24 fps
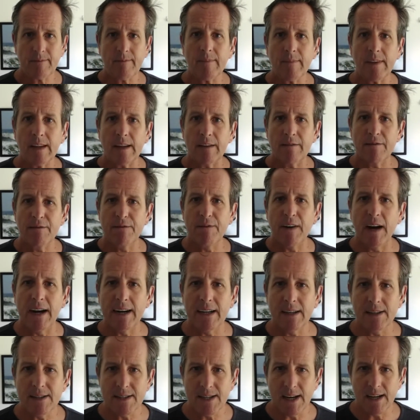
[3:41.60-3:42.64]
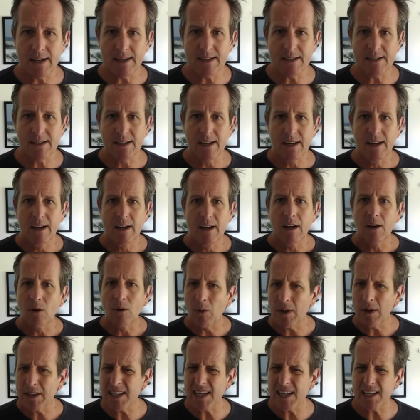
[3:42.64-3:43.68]
Final sentence.
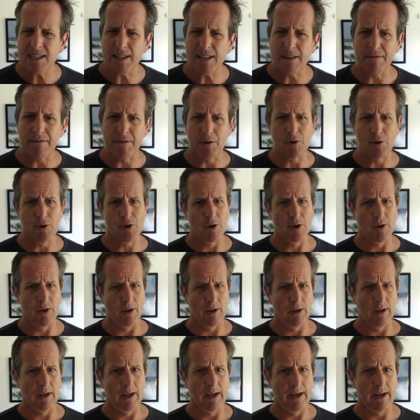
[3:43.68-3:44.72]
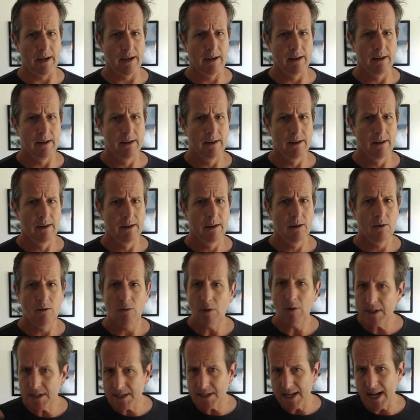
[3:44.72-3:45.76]
What does the future look like?
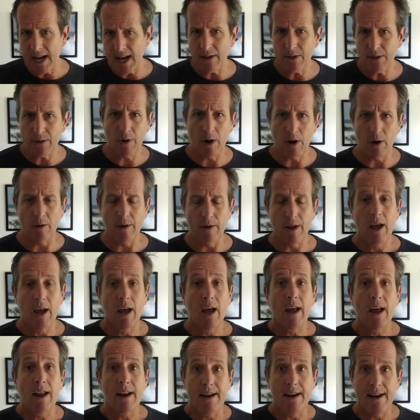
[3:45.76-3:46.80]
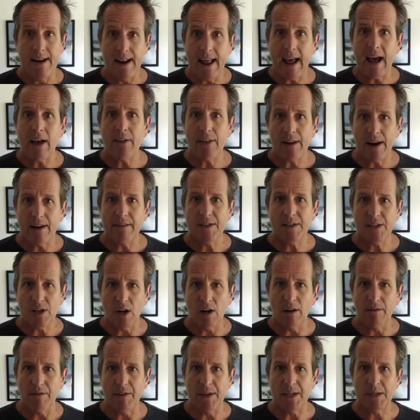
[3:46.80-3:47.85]
What's down the road? Now that I've
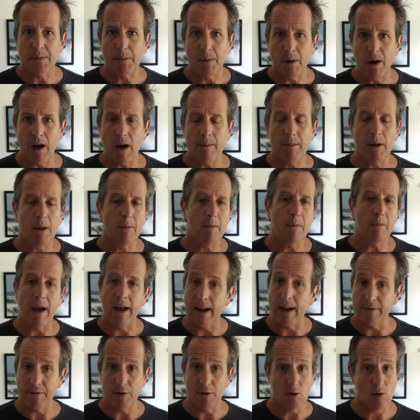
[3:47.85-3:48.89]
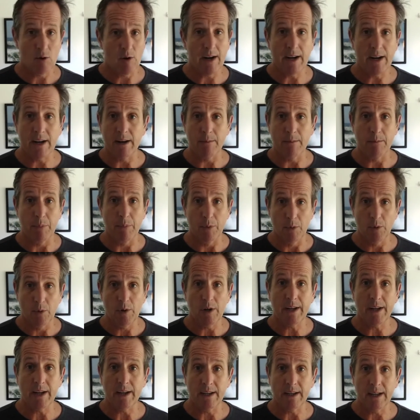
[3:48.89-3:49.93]
solved this problem and I've created a
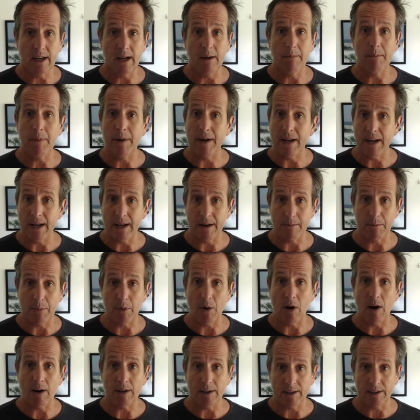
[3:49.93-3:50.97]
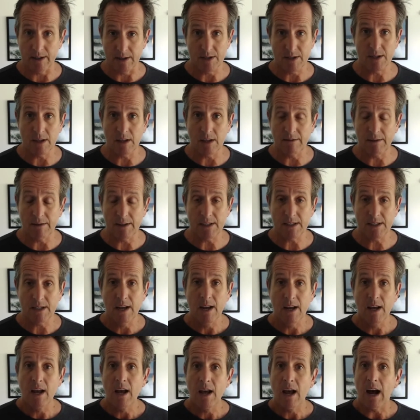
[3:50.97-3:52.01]
brilliant company and product and service,
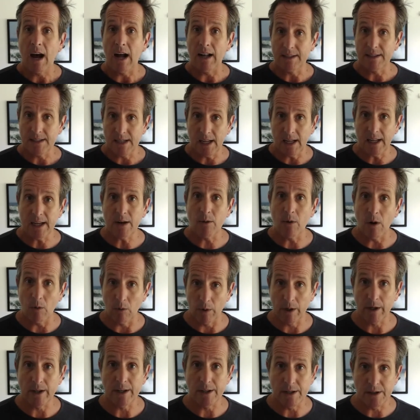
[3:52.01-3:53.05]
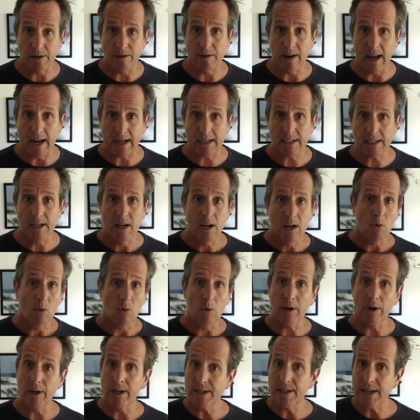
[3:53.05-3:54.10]
I'll tell you what we're going to do next. We're
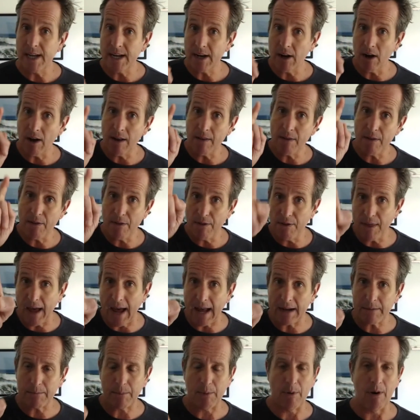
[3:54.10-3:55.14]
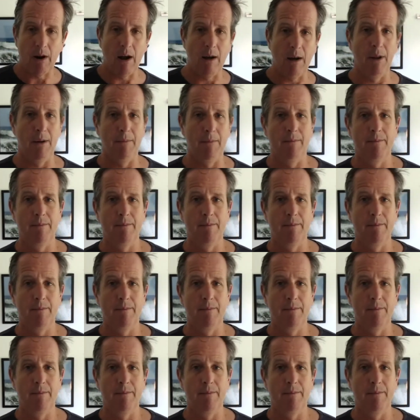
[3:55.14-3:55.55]
going to take on that problem.